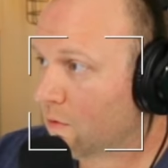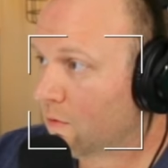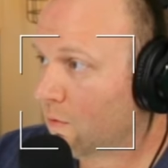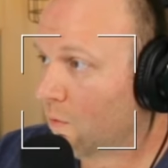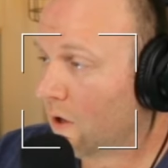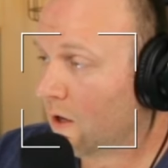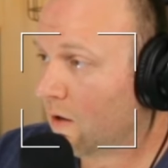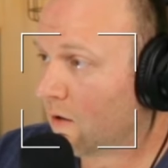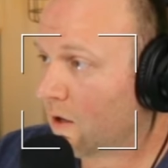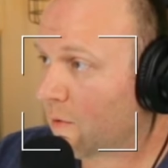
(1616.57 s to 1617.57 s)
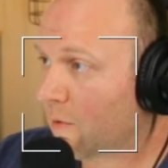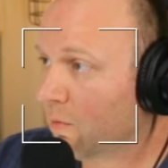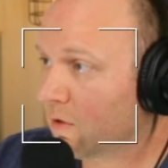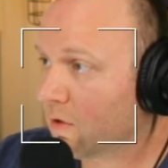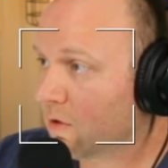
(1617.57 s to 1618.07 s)
Wow, a lot of people
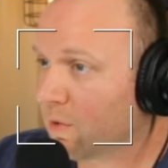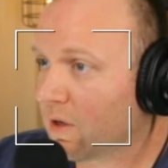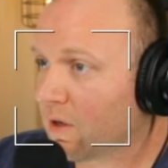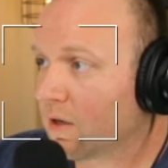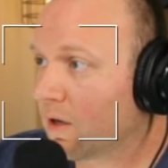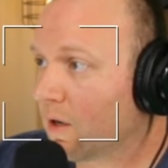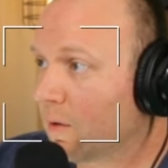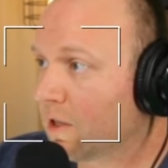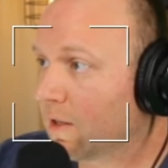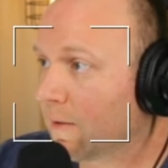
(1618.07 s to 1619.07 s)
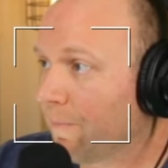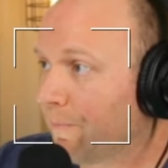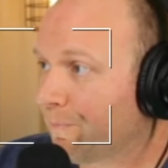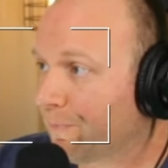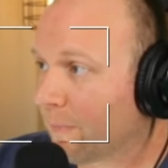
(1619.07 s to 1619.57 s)
jumping on here commenting.
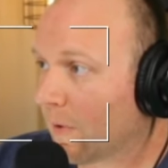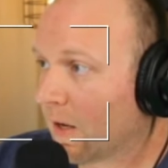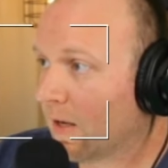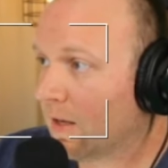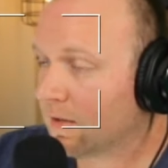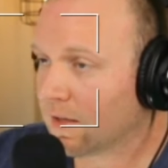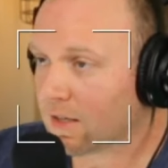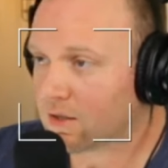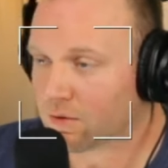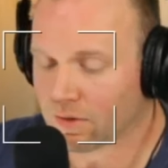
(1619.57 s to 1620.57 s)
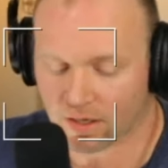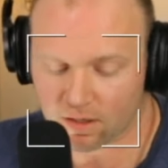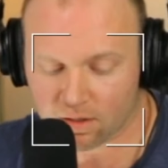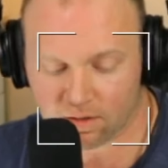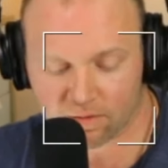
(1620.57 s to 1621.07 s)
Did I strike a
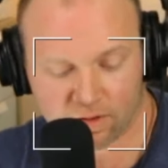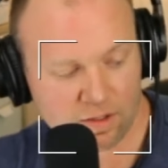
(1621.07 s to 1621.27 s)
nerve on the